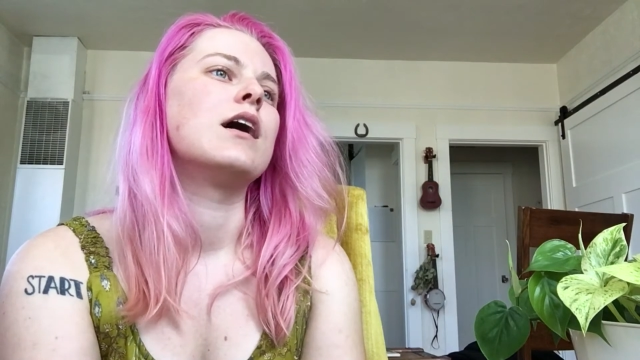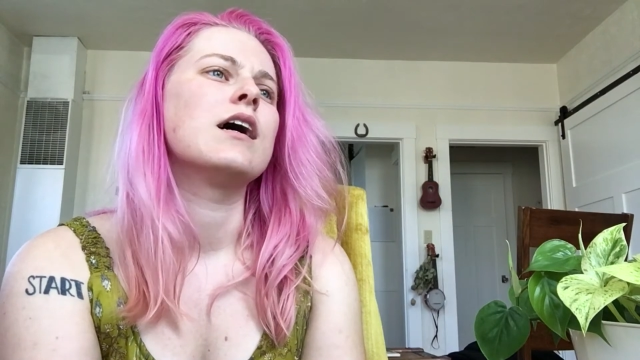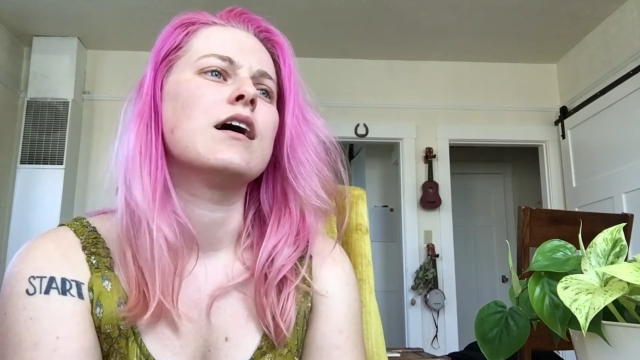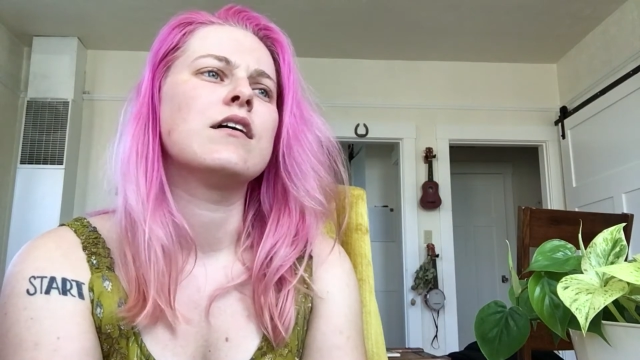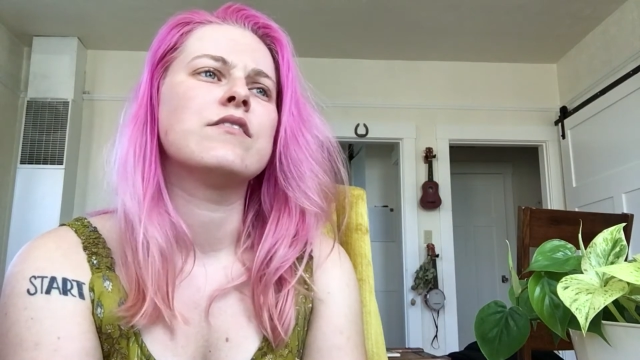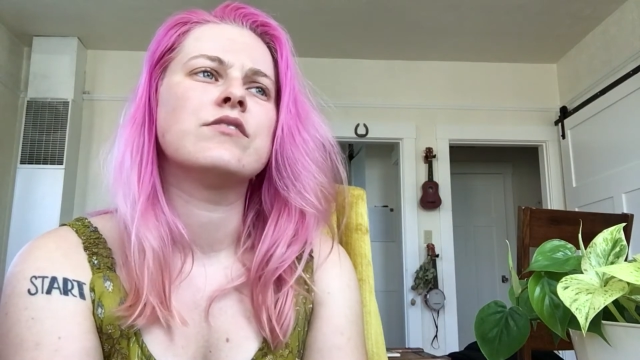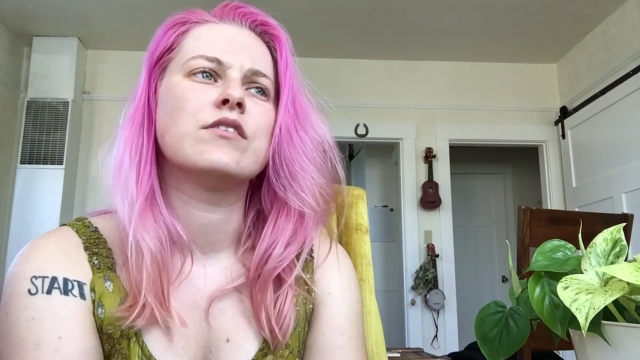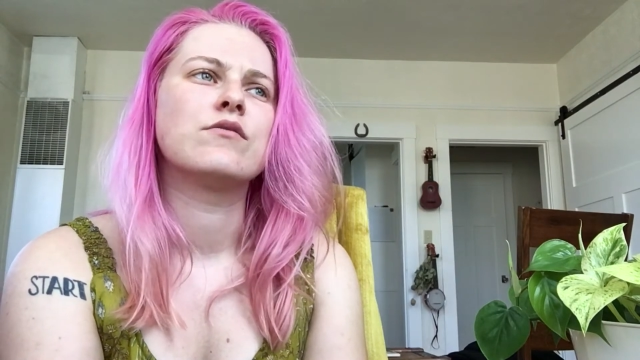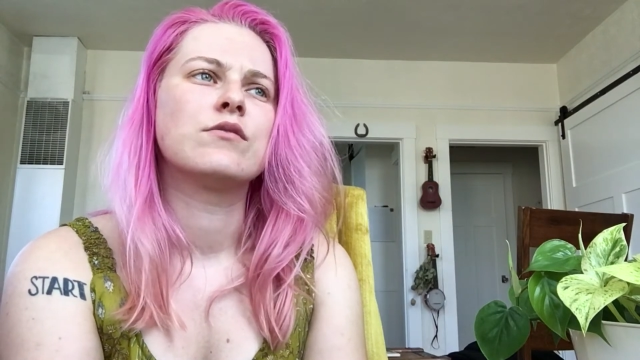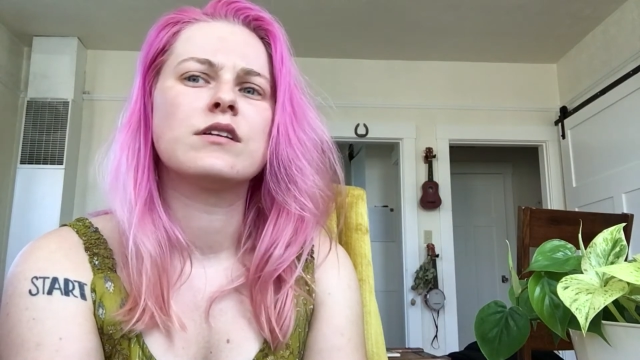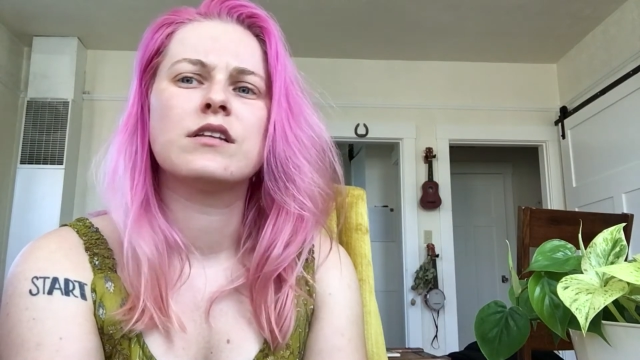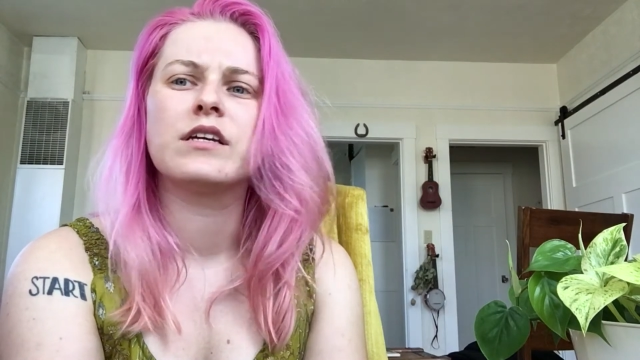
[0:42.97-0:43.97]
have
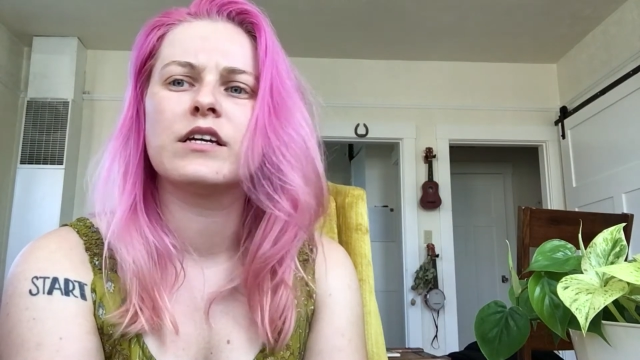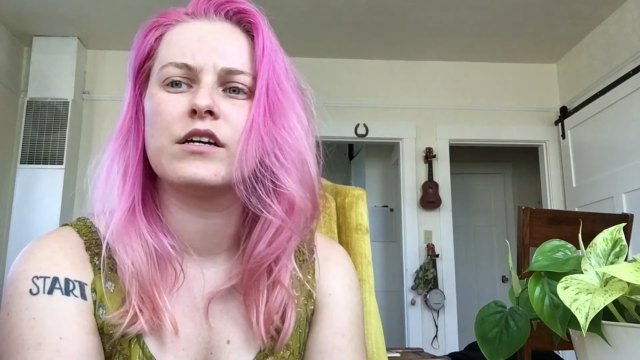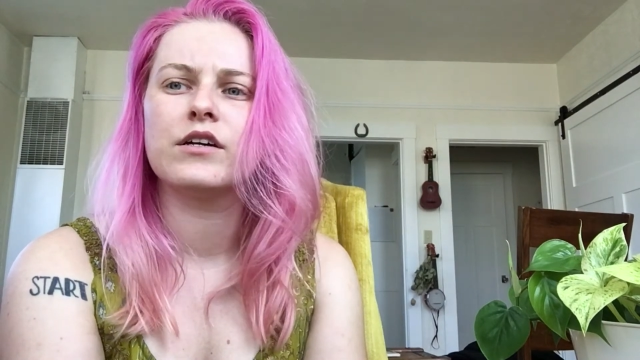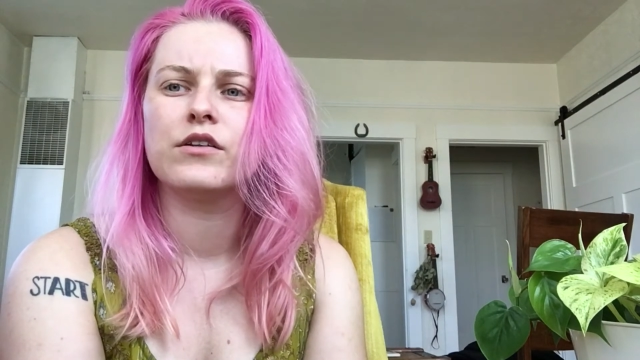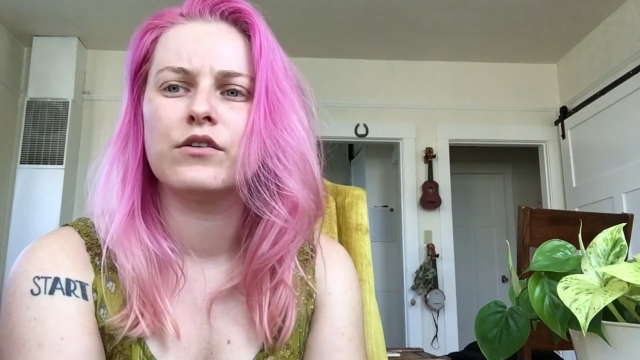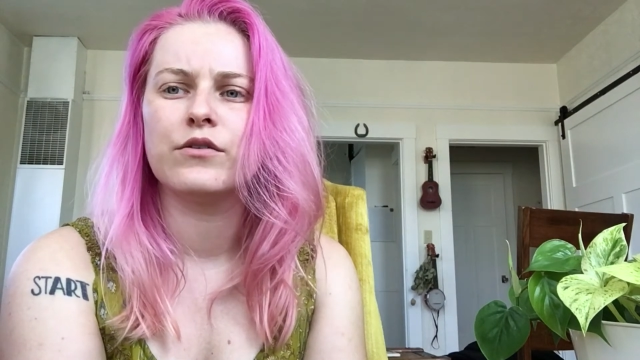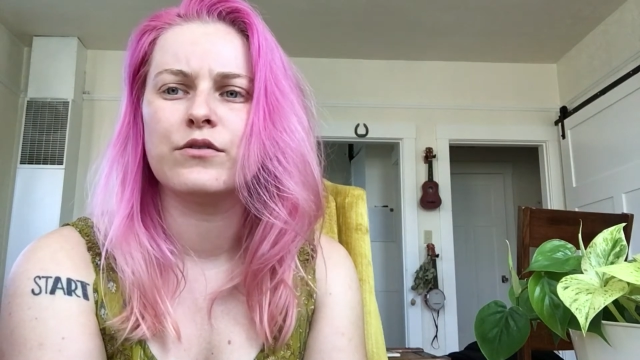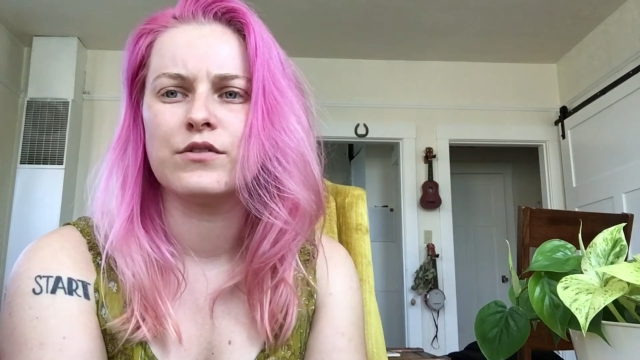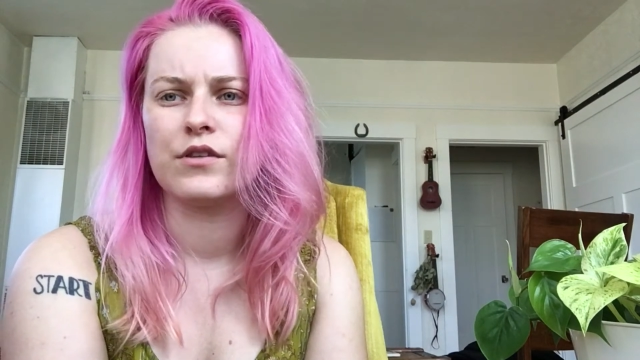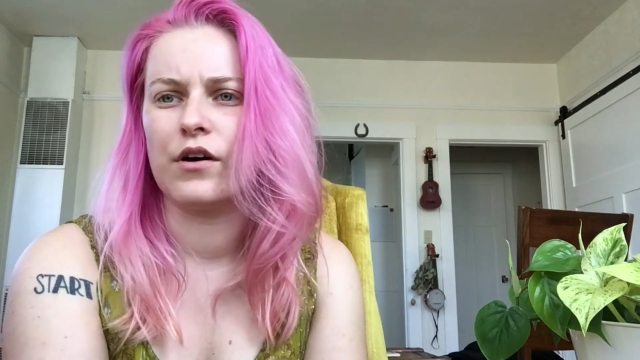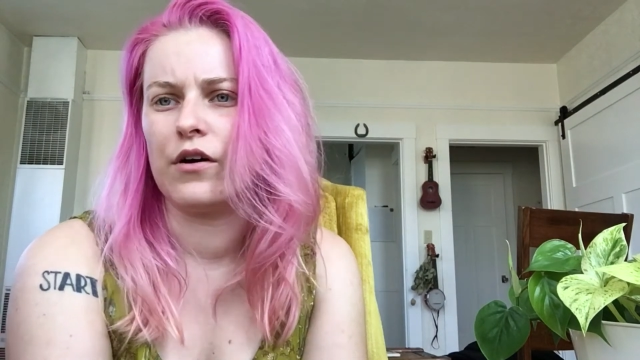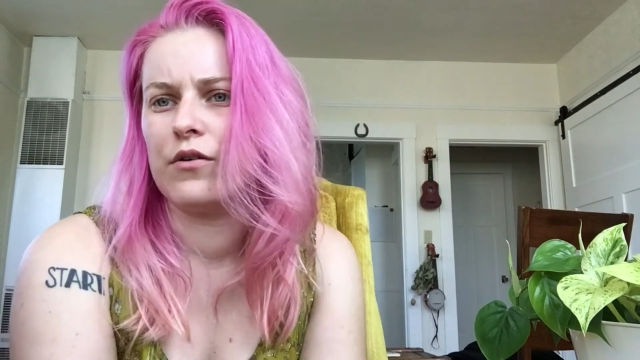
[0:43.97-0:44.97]
really good news
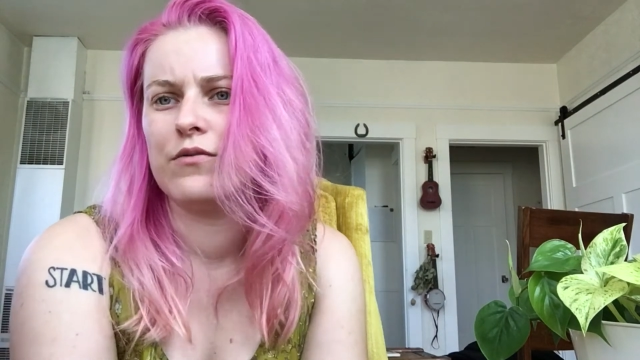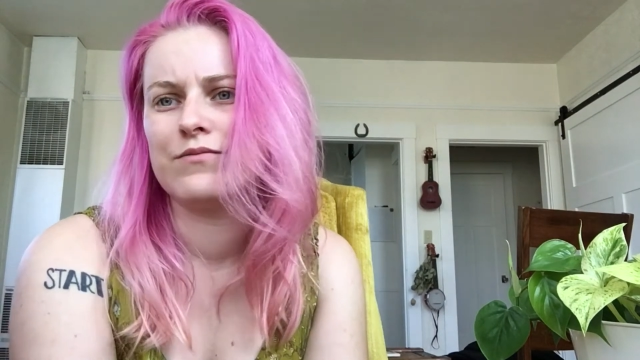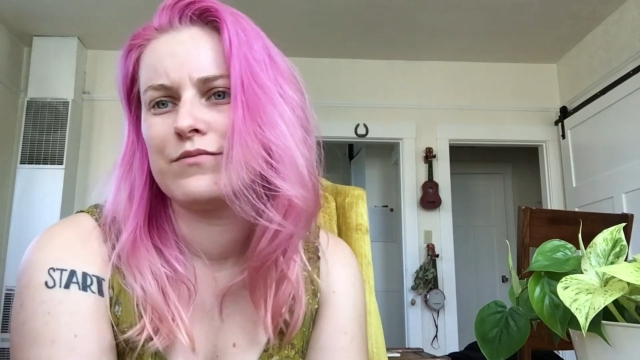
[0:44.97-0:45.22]
though.